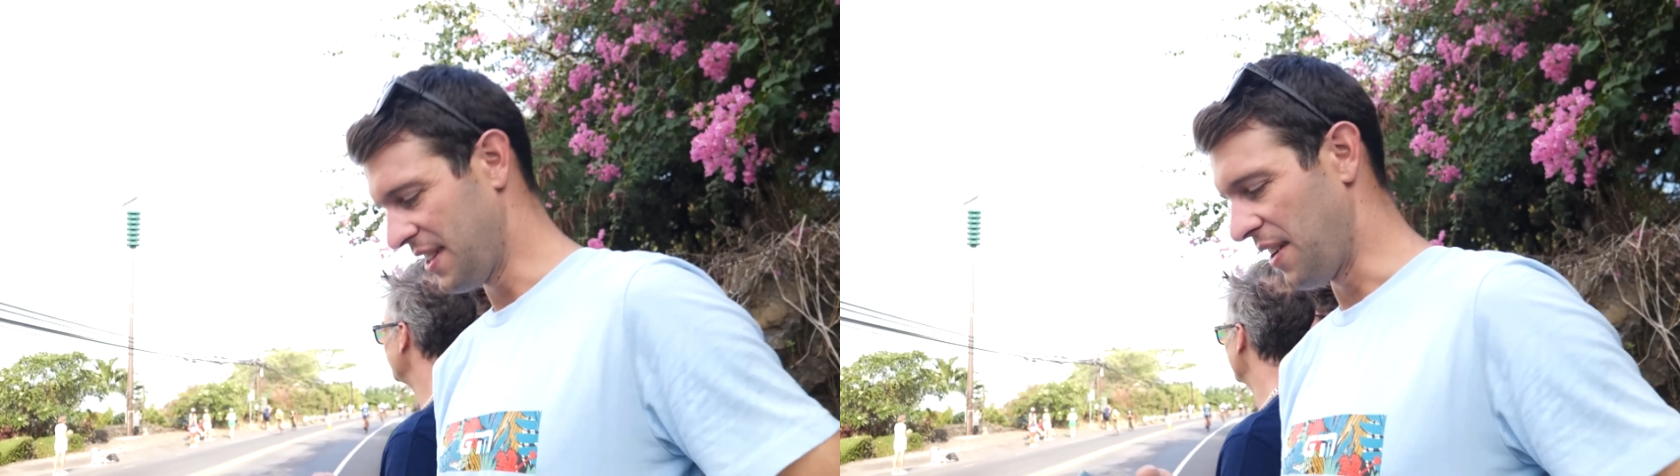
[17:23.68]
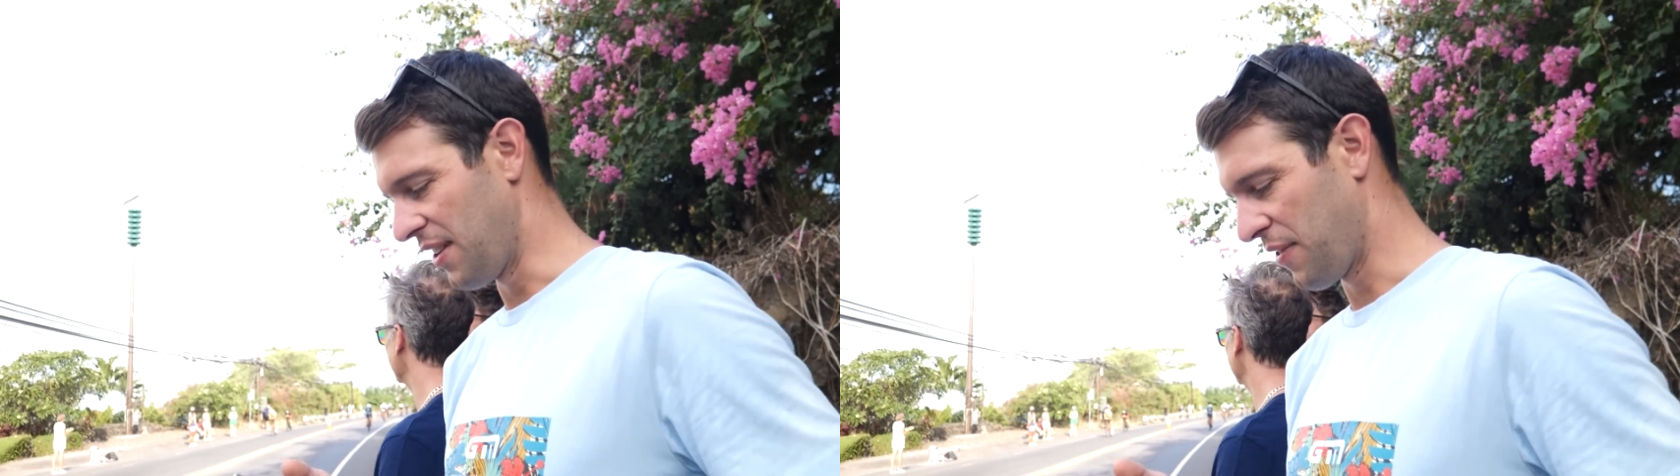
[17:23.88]

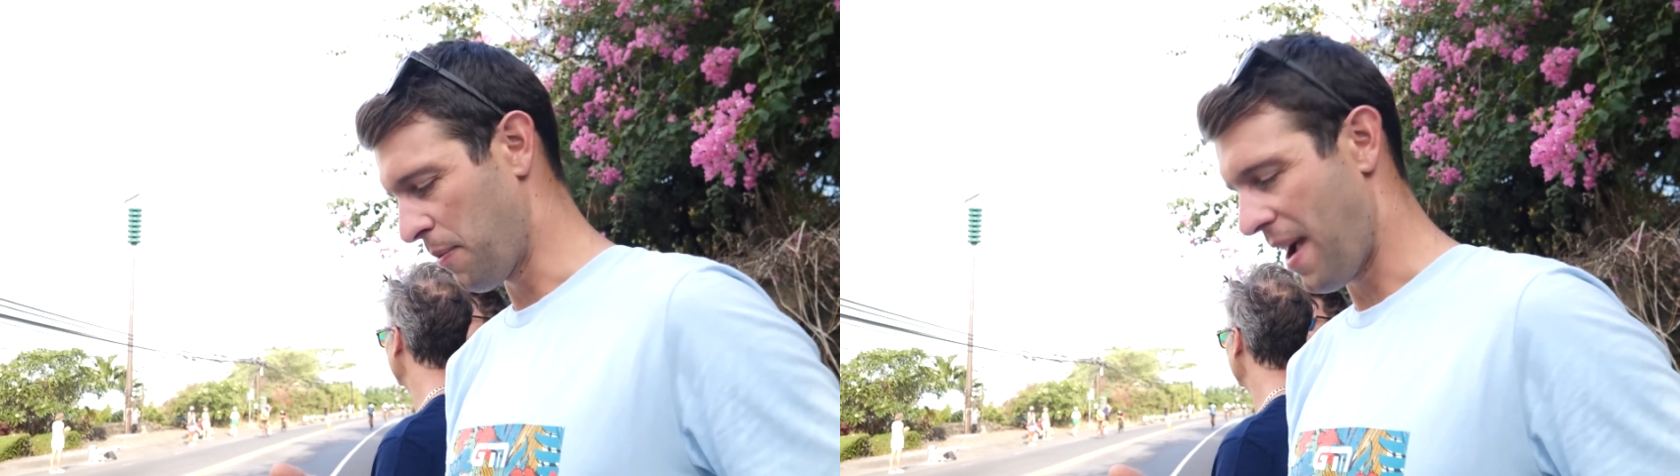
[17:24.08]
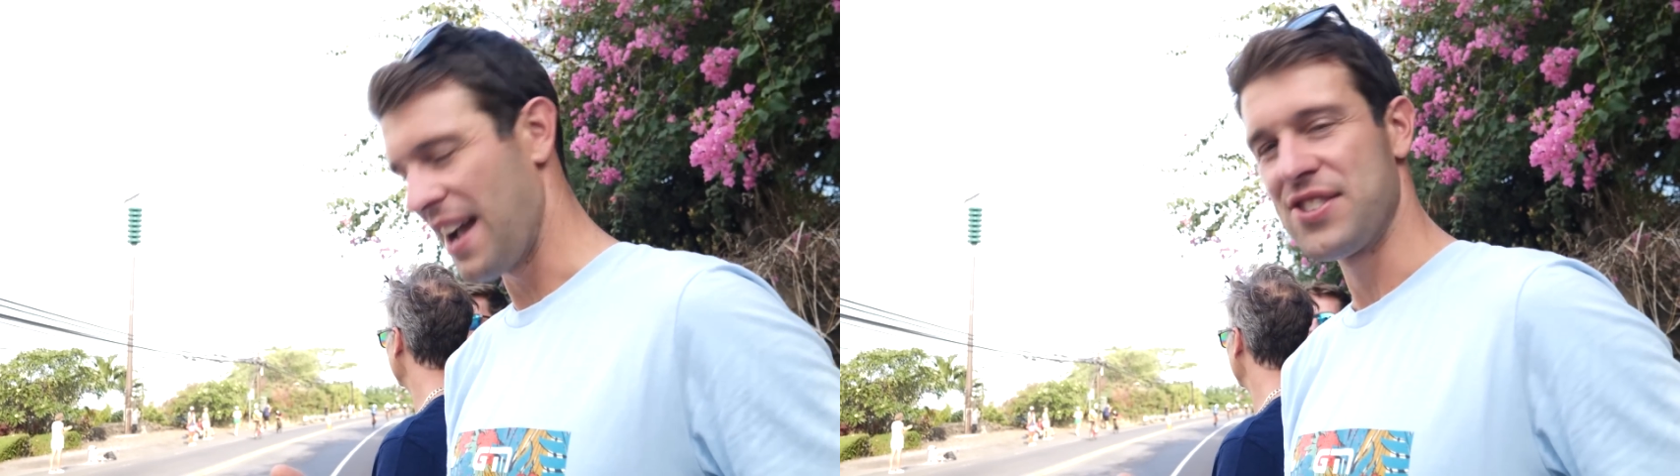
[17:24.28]
I'm
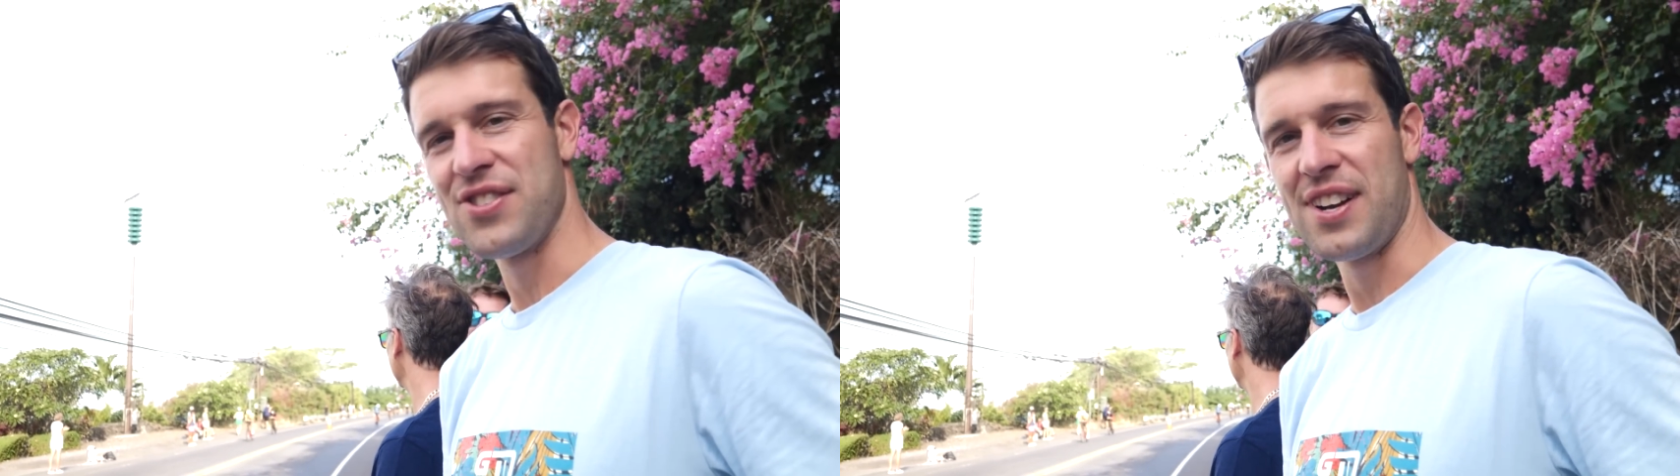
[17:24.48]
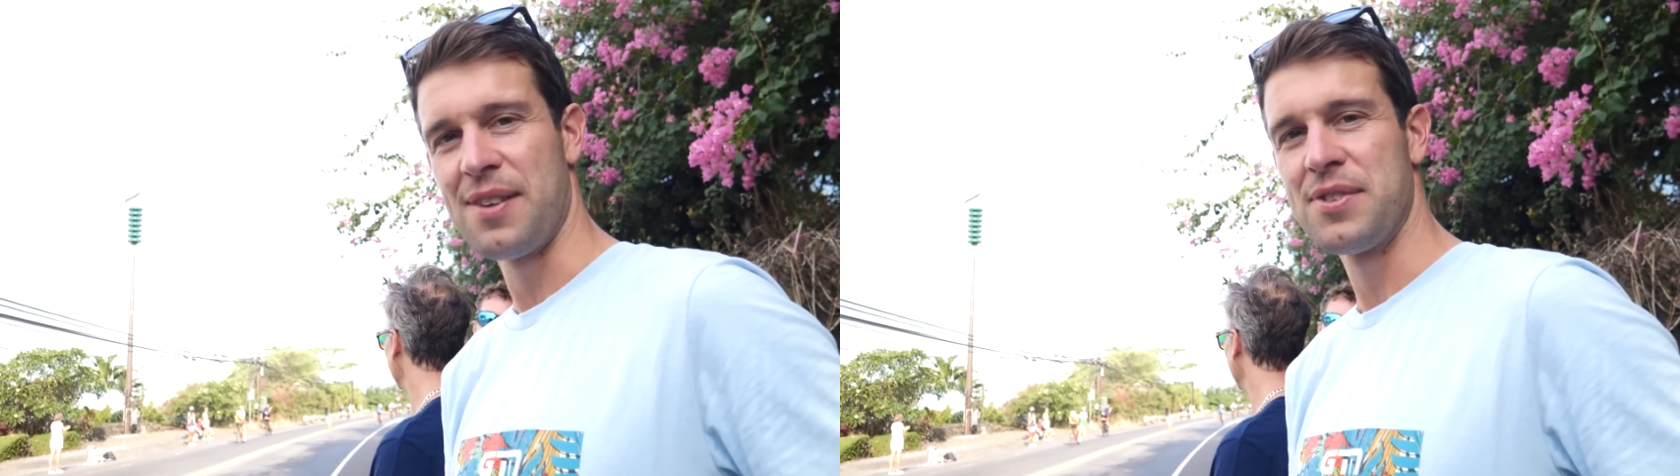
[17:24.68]
looking for
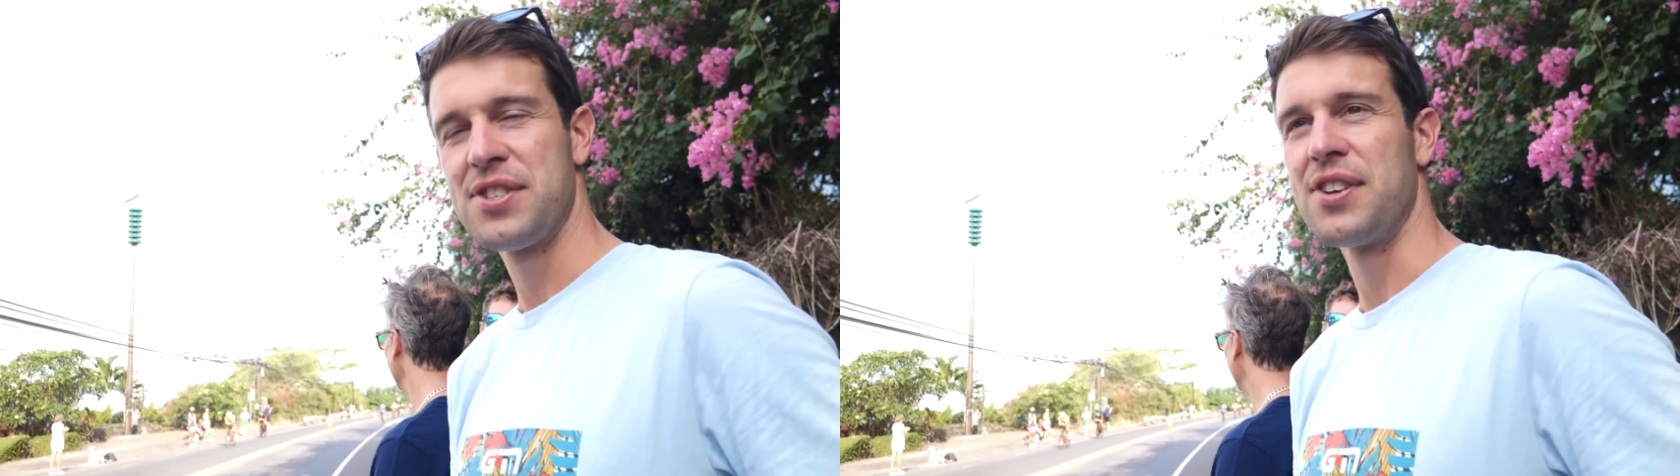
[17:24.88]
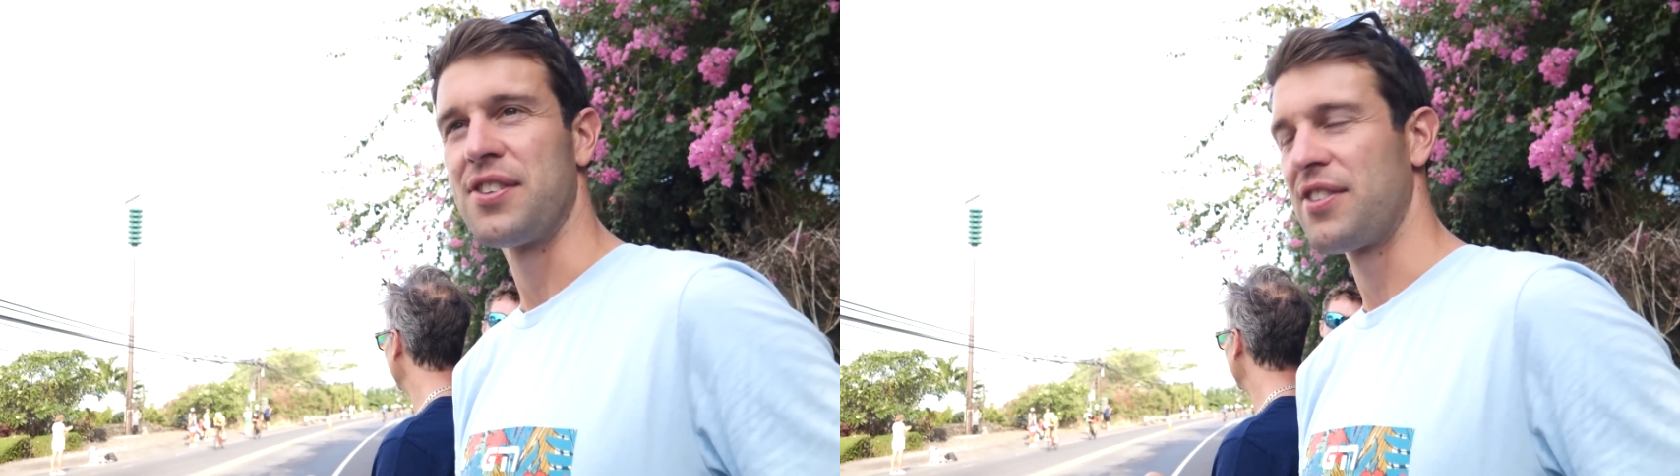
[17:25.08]
Patrick, number
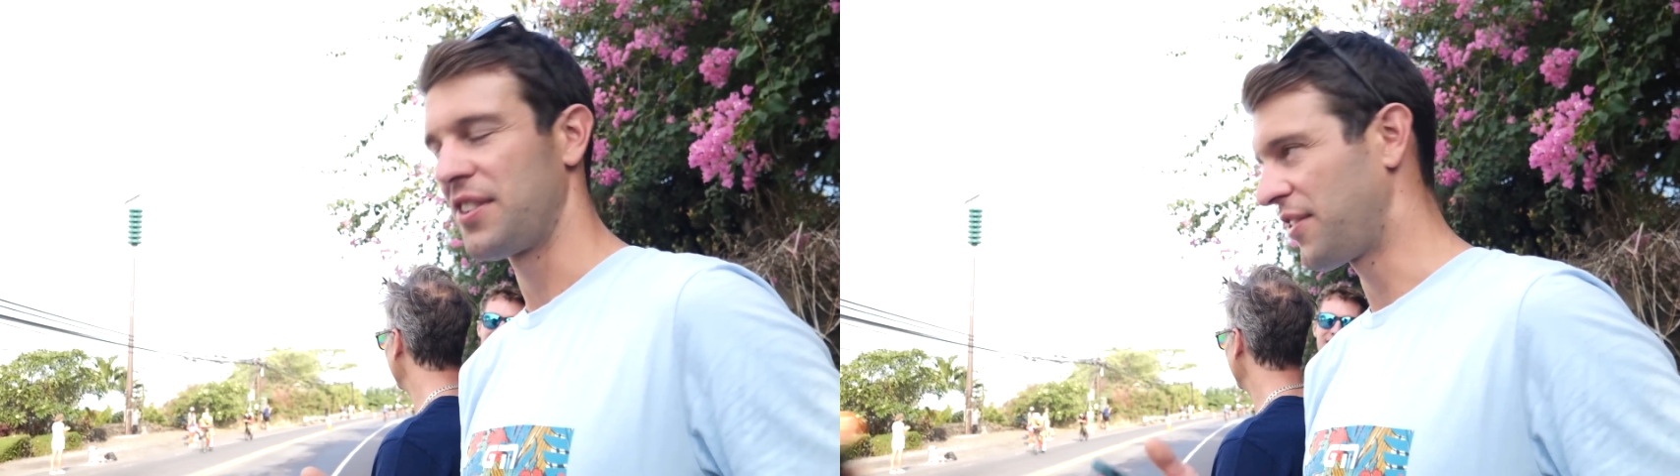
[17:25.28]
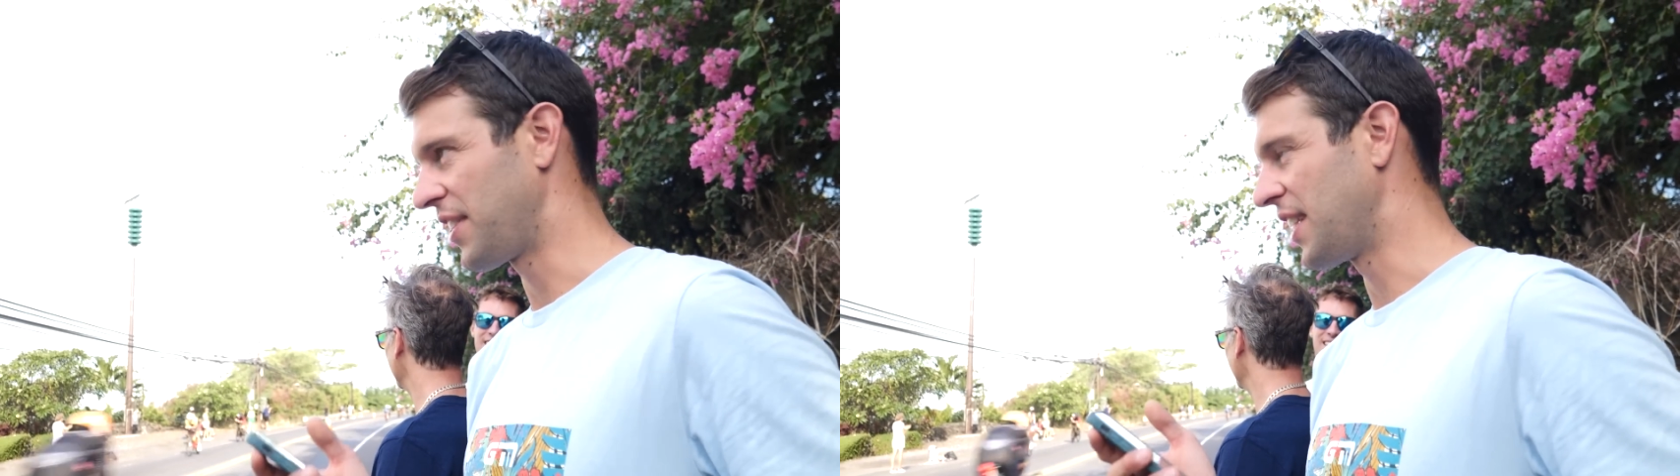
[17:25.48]
two, three,
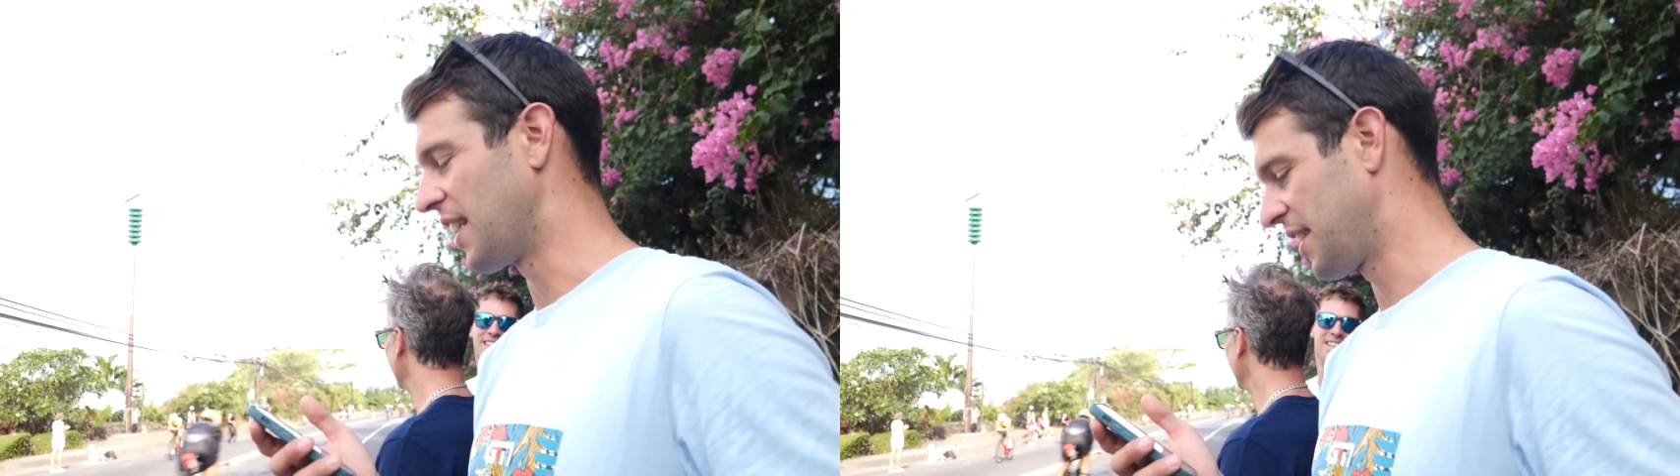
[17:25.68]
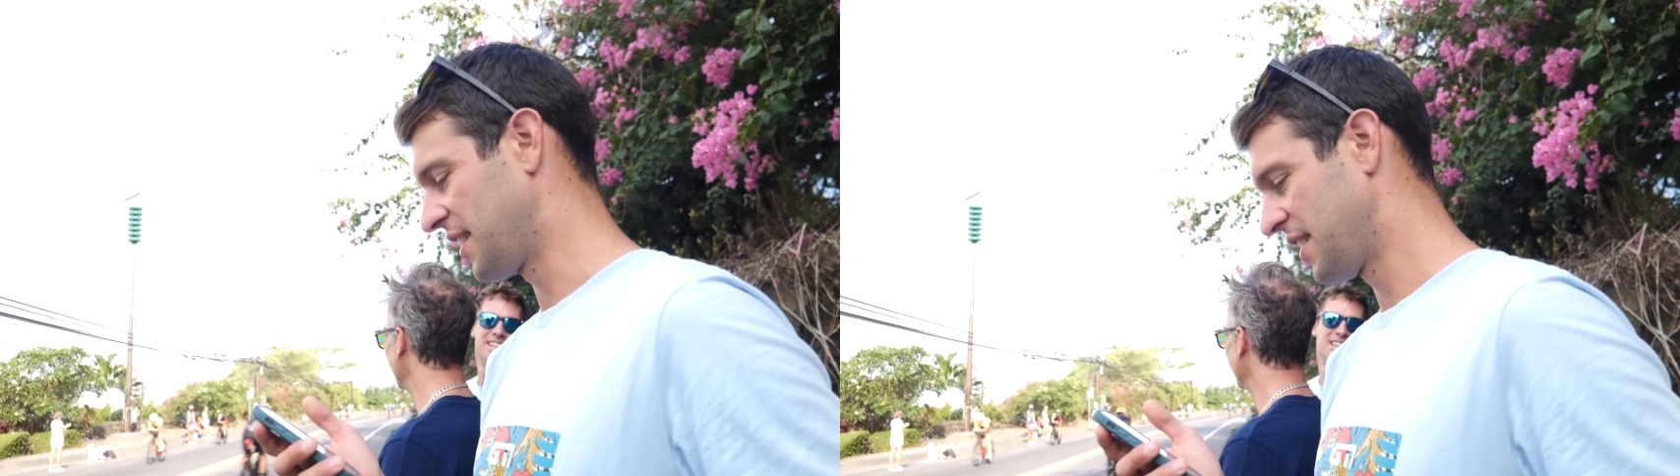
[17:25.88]
four,
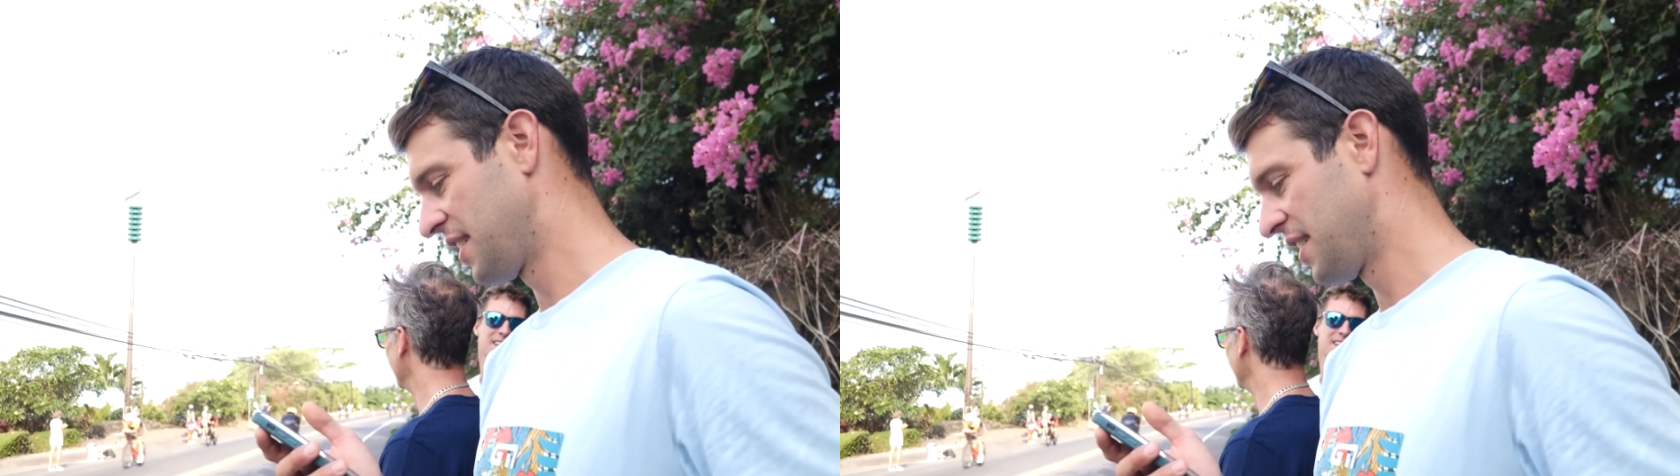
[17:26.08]
nine.